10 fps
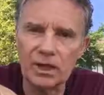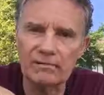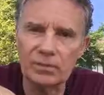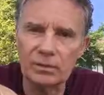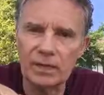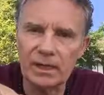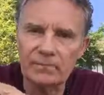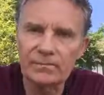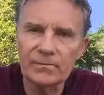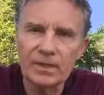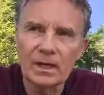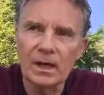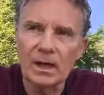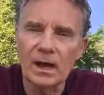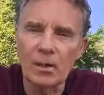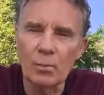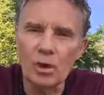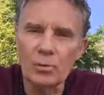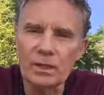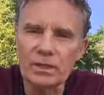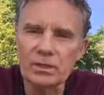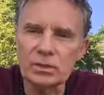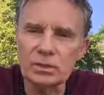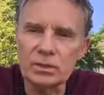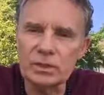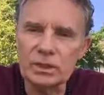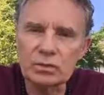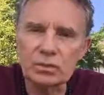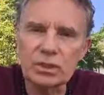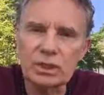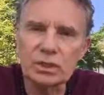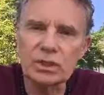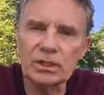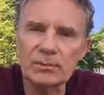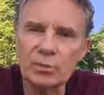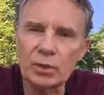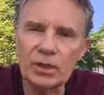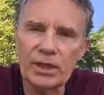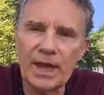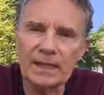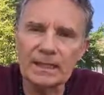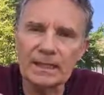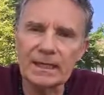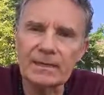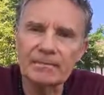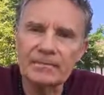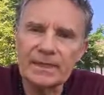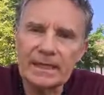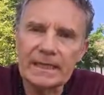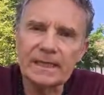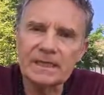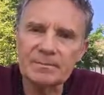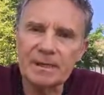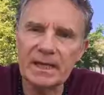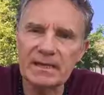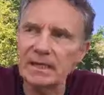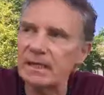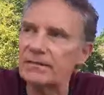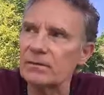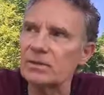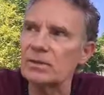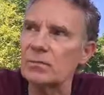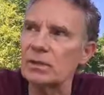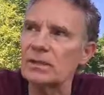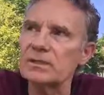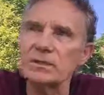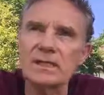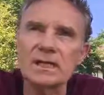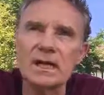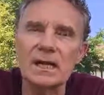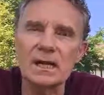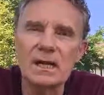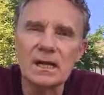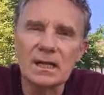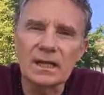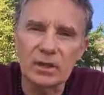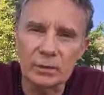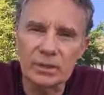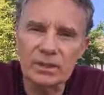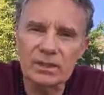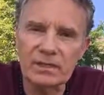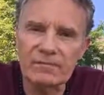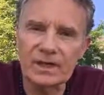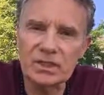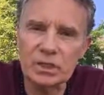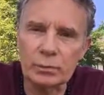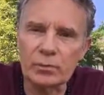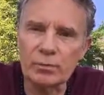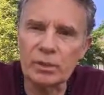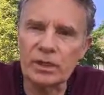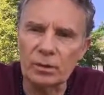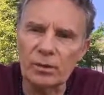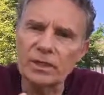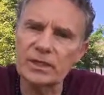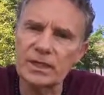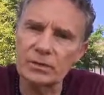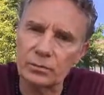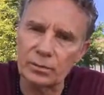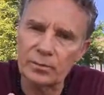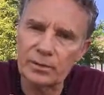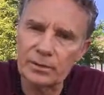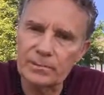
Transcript: have in your head. What we do is we strategically put that link in a space. Like if it was someone that's like a real estate investor, we would put it in a real estate group.